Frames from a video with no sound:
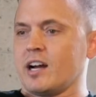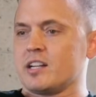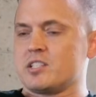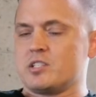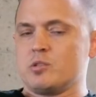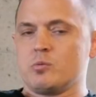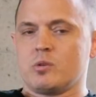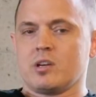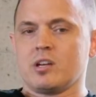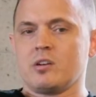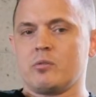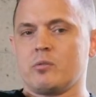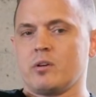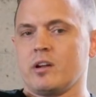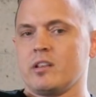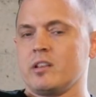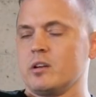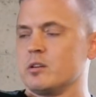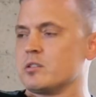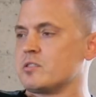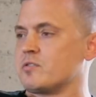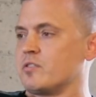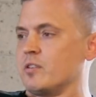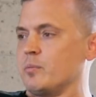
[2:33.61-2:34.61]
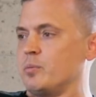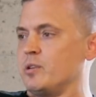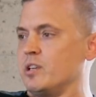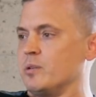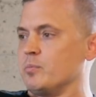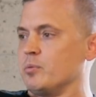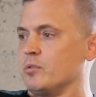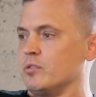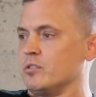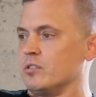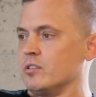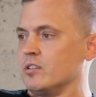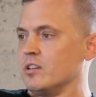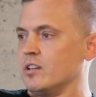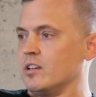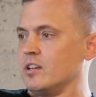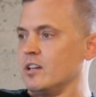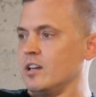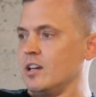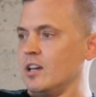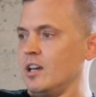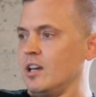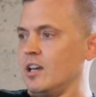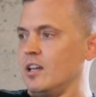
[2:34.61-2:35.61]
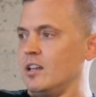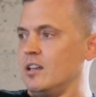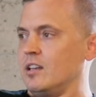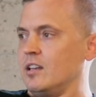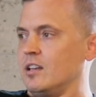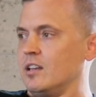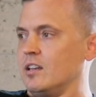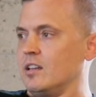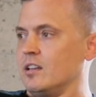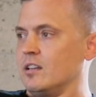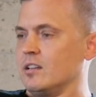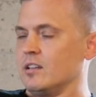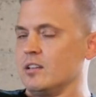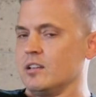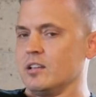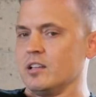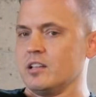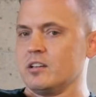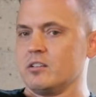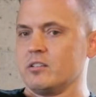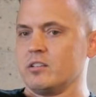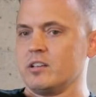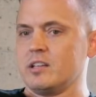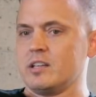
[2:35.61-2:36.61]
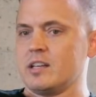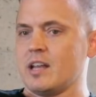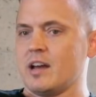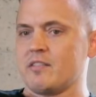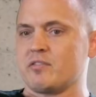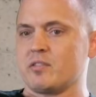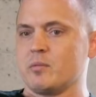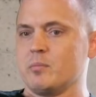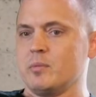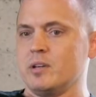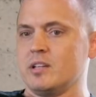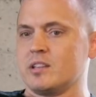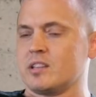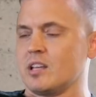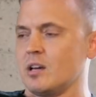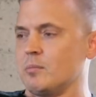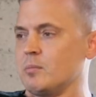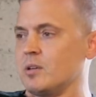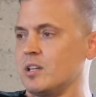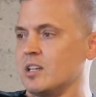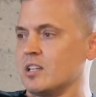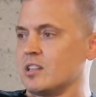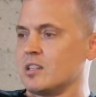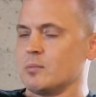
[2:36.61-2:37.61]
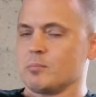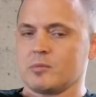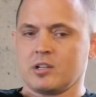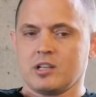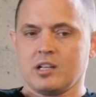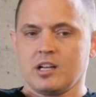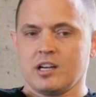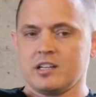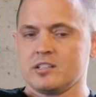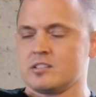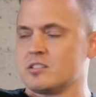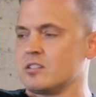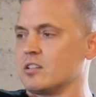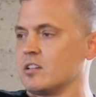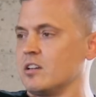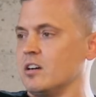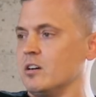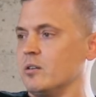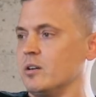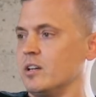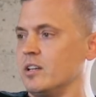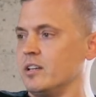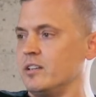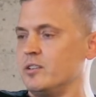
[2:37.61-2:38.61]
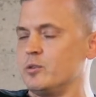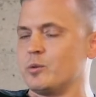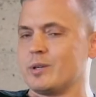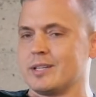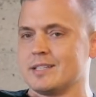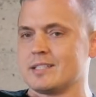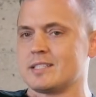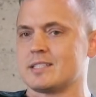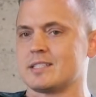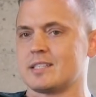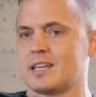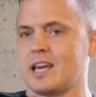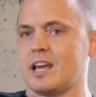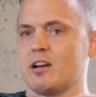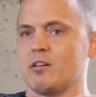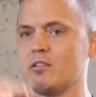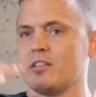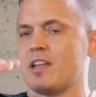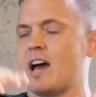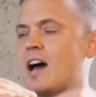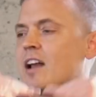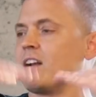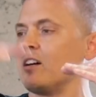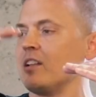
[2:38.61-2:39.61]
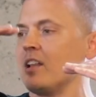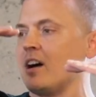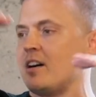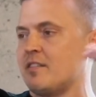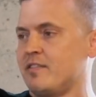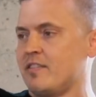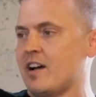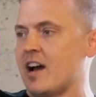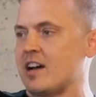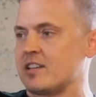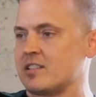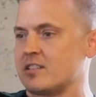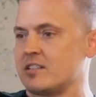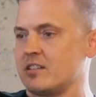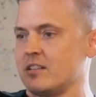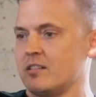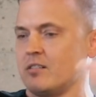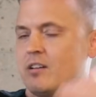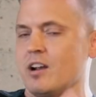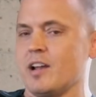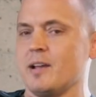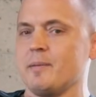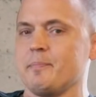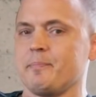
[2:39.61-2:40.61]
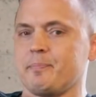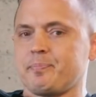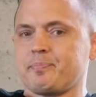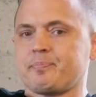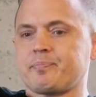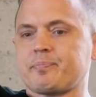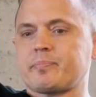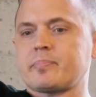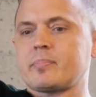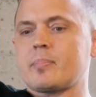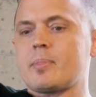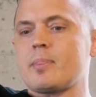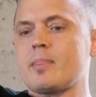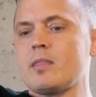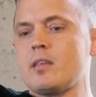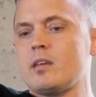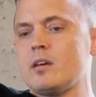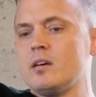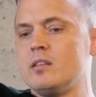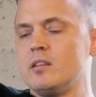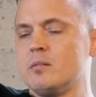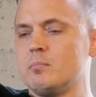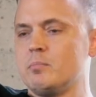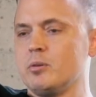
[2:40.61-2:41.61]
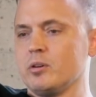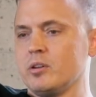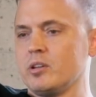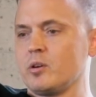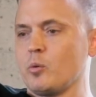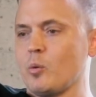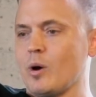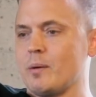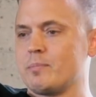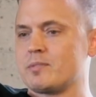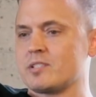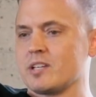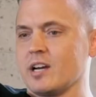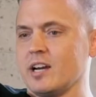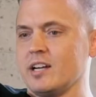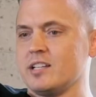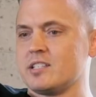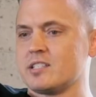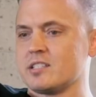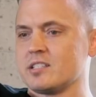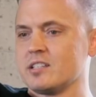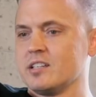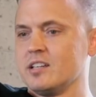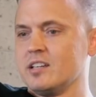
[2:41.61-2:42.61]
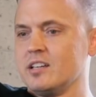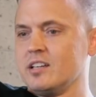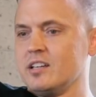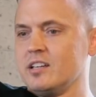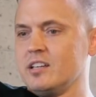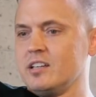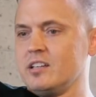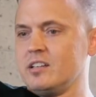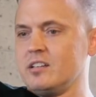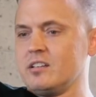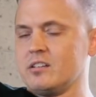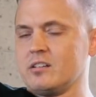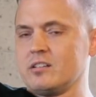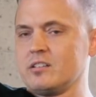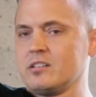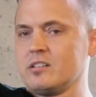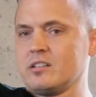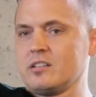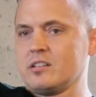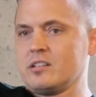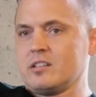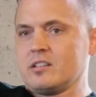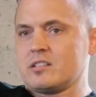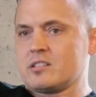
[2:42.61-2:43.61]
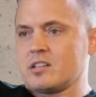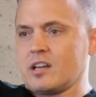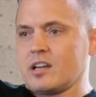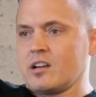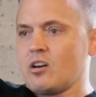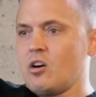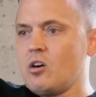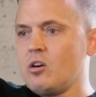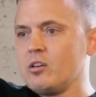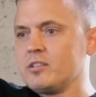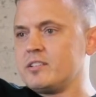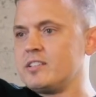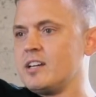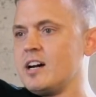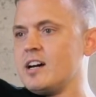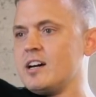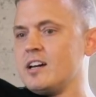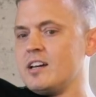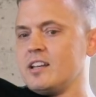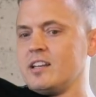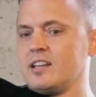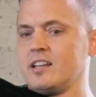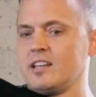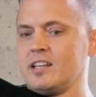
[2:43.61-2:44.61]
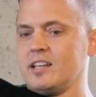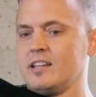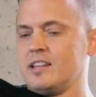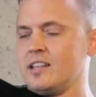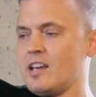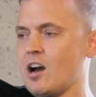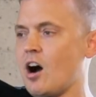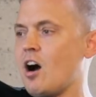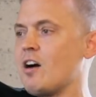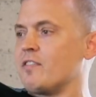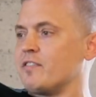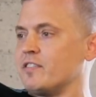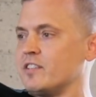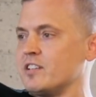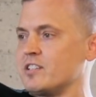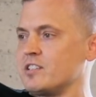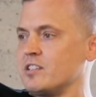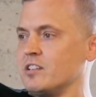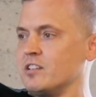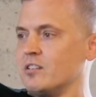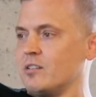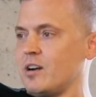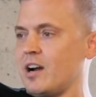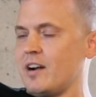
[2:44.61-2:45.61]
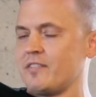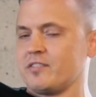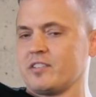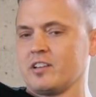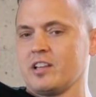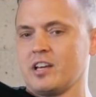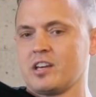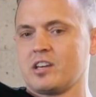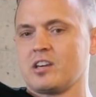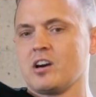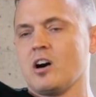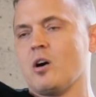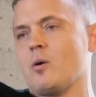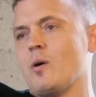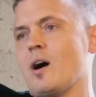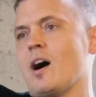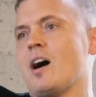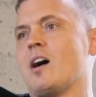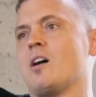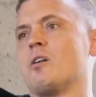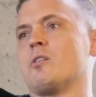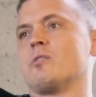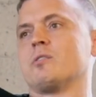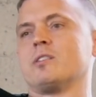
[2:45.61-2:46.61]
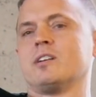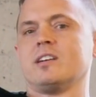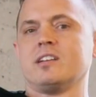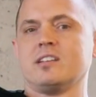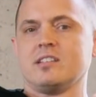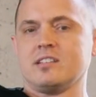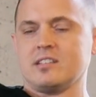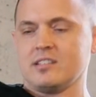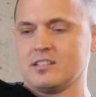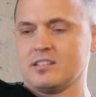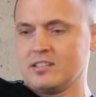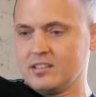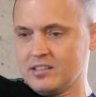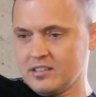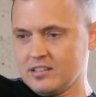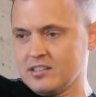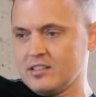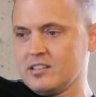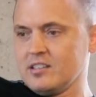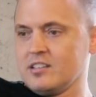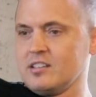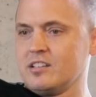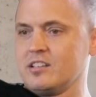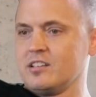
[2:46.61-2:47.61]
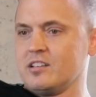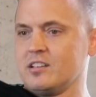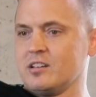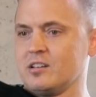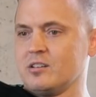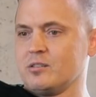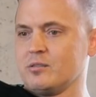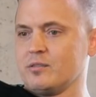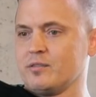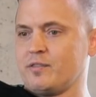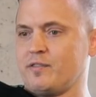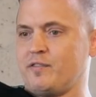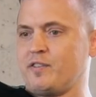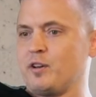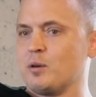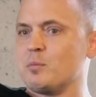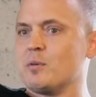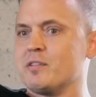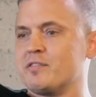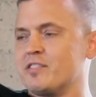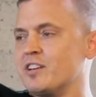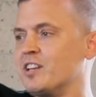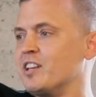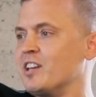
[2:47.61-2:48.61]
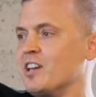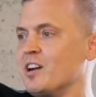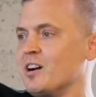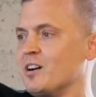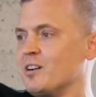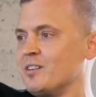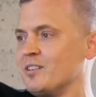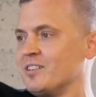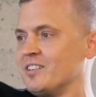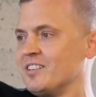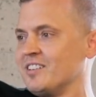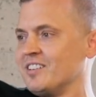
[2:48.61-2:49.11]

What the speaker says: ads, you can run those for people and literally never meet them and get them clients to go in, and you can scale that a lot faster, right? And then building websites, you know, it's like all done in the office. You don't have to like go out and, you know, film a video.